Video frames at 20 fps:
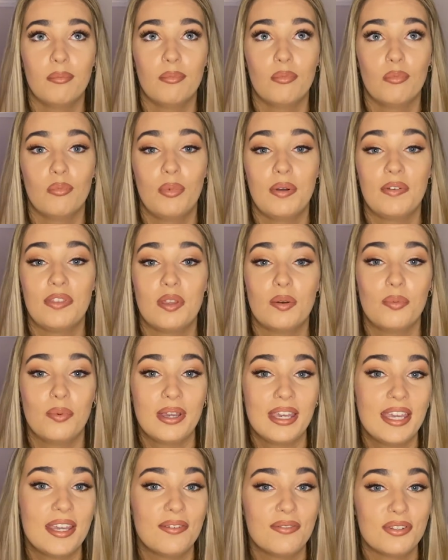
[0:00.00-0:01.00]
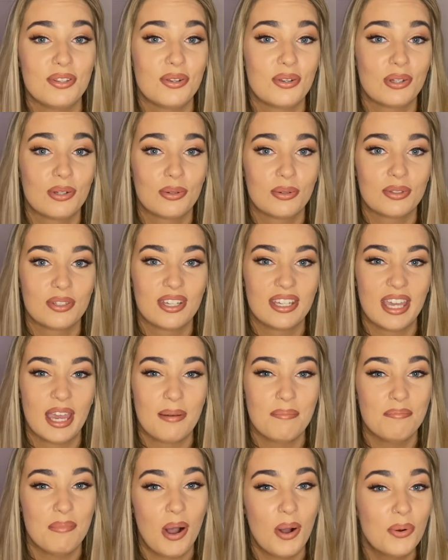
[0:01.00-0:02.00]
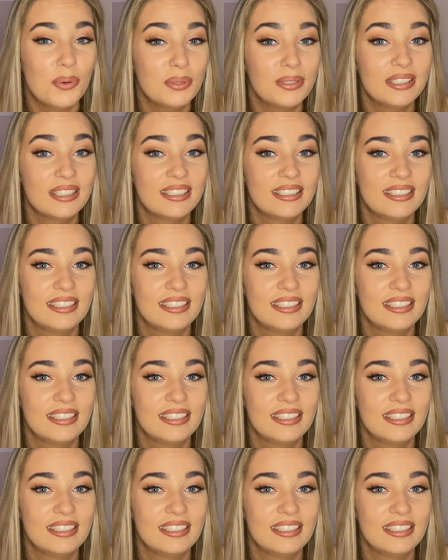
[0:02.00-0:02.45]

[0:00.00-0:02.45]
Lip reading: With the weaves you can also get mold